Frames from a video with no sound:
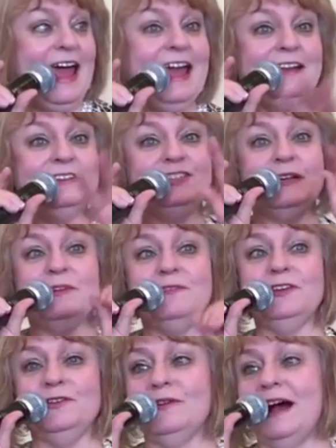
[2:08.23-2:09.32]
And some of
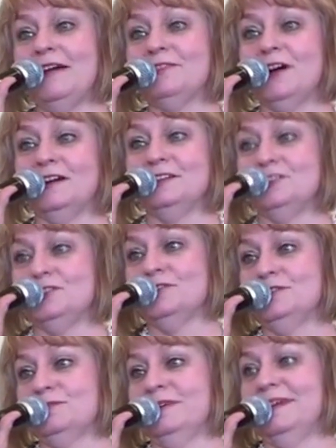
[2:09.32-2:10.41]
you I've gone to
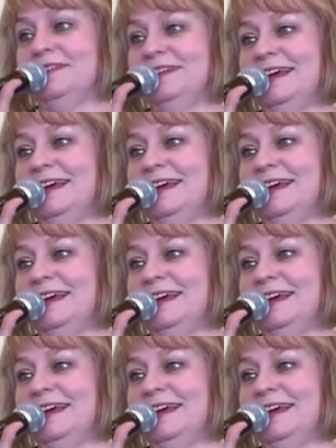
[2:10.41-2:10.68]
church with,